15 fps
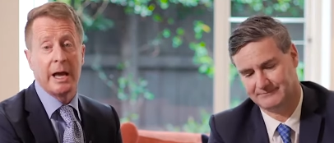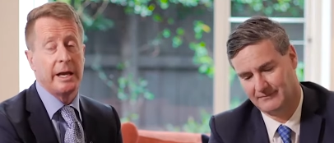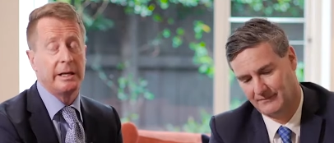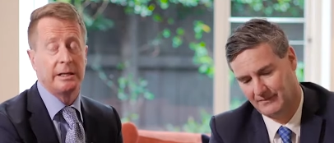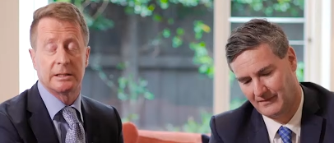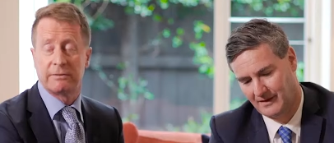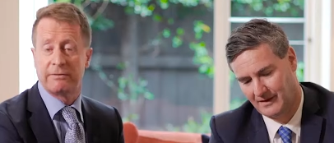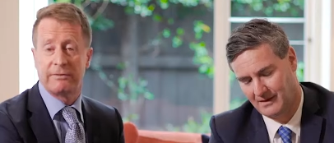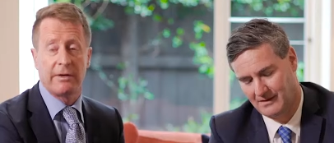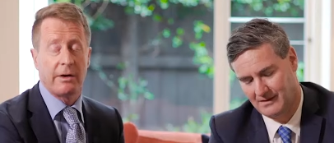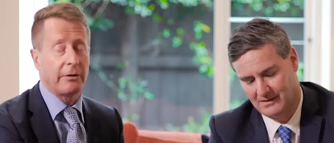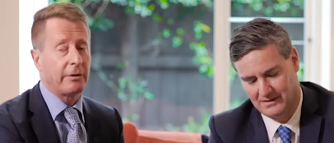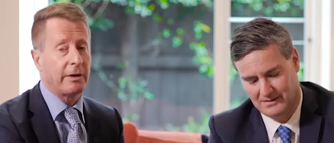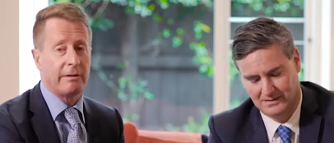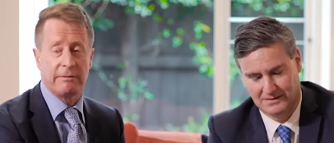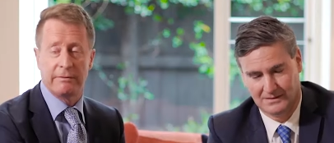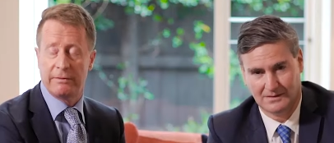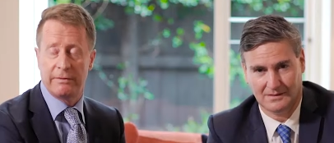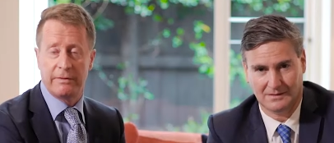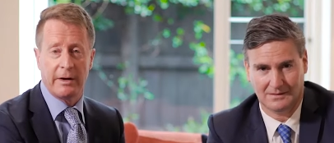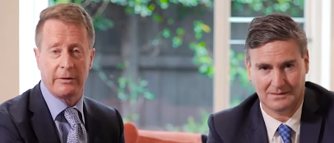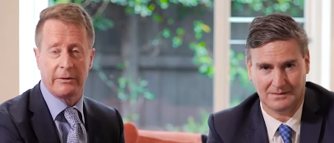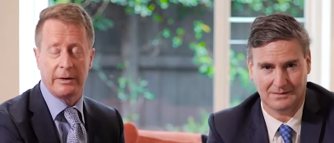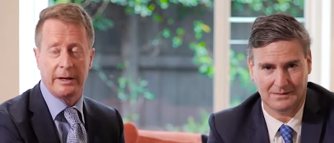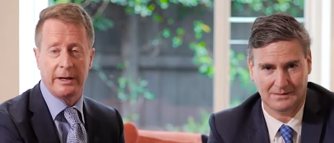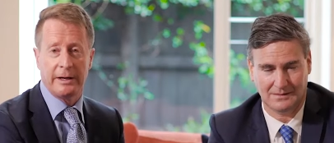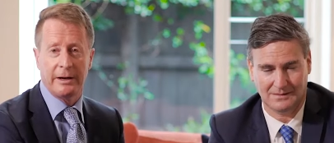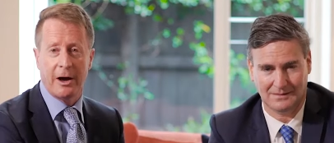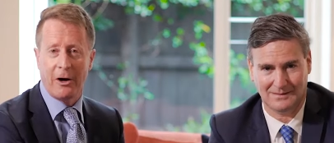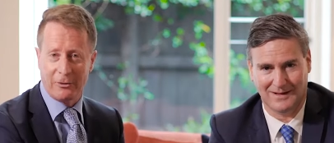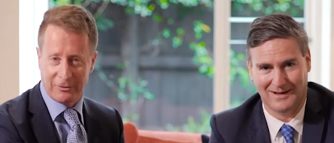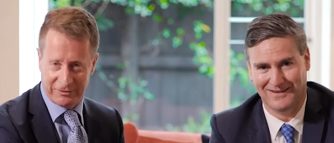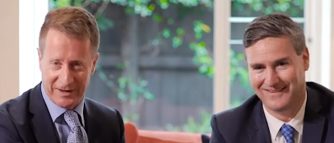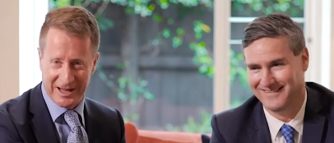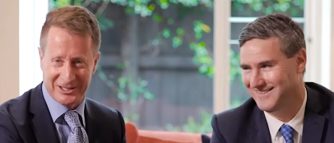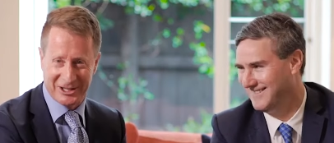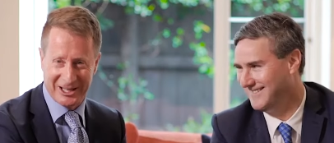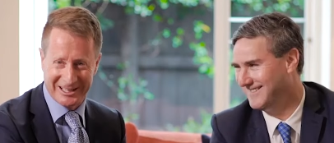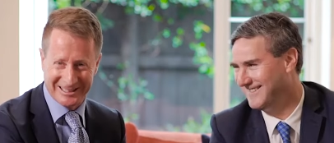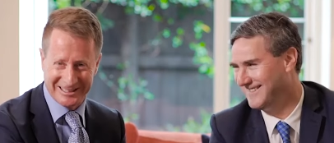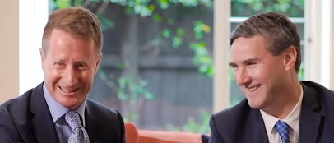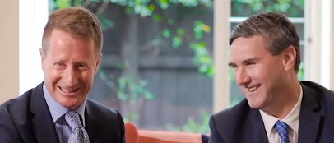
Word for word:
Speaker 1: he's very, very old-fashioned.